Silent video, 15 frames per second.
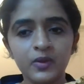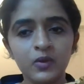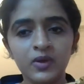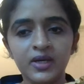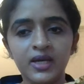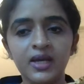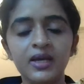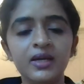
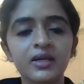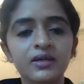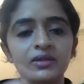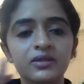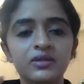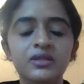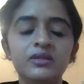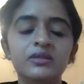Okay,
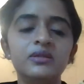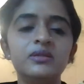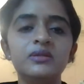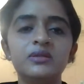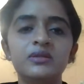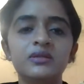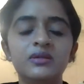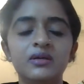so this
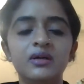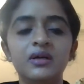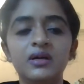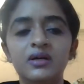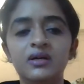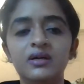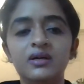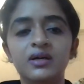is
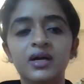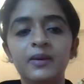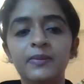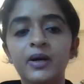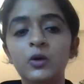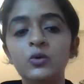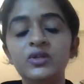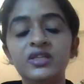
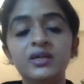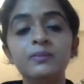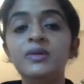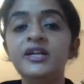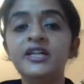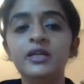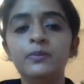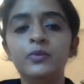about the
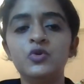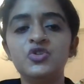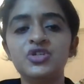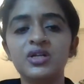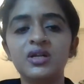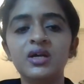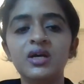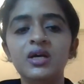middle portion.